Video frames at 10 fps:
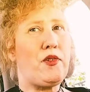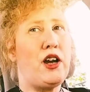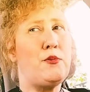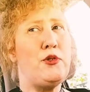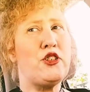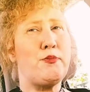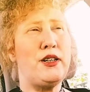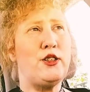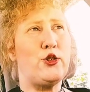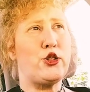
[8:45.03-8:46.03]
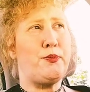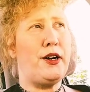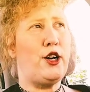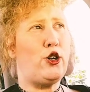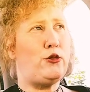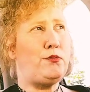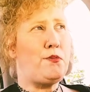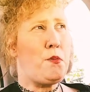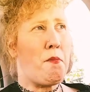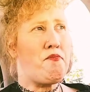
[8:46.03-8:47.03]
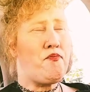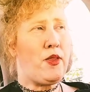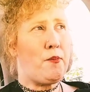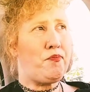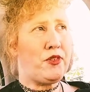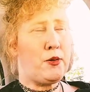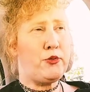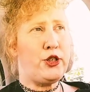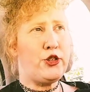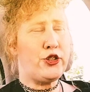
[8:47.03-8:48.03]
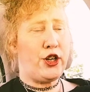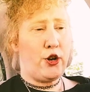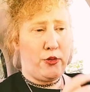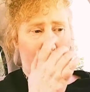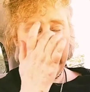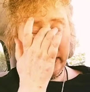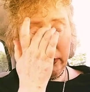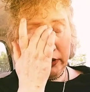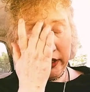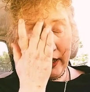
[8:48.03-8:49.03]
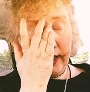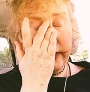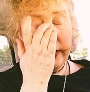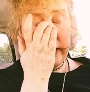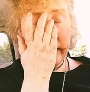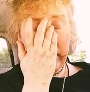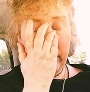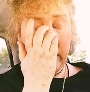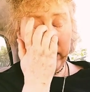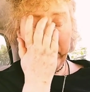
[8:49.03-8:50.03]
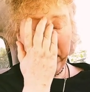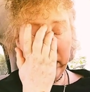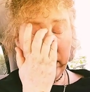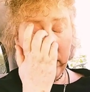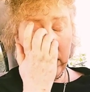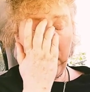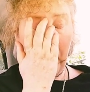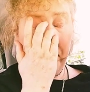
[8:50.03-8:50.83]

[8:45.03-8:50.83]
I missed my little sparrow. A couple years ago when I still worked at Casey's as a pizza cook,